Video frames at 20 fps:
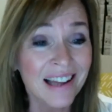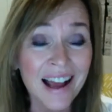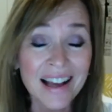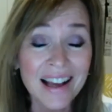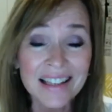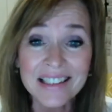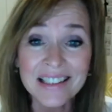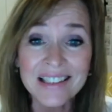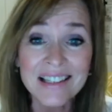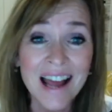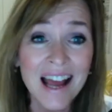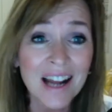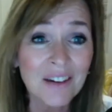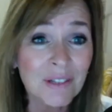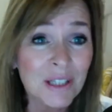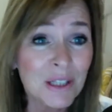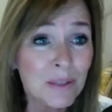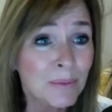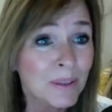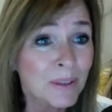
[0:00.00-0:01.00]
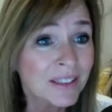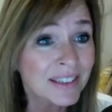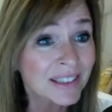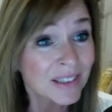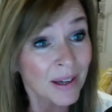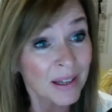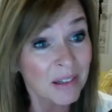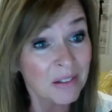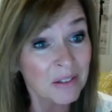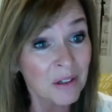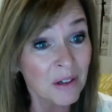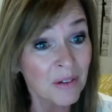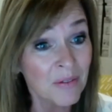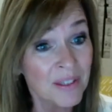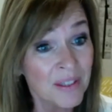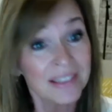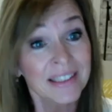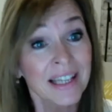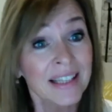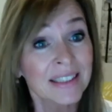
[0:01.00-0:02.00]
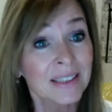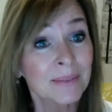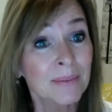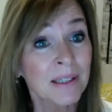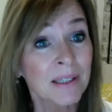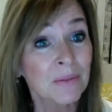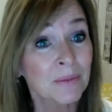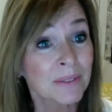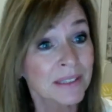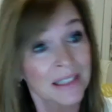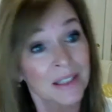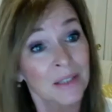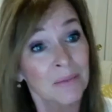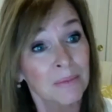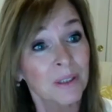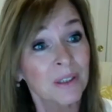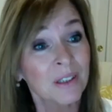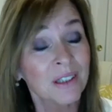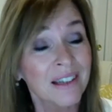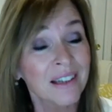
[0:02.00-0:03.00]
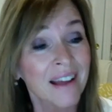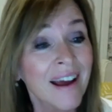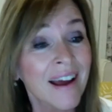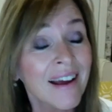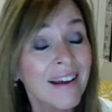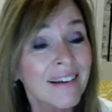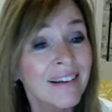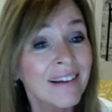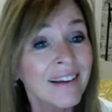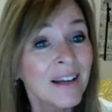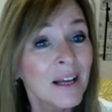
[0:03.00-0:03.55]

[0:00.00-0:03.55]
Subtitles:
I did not read the book, so I don't know if this aspect was in the book or not,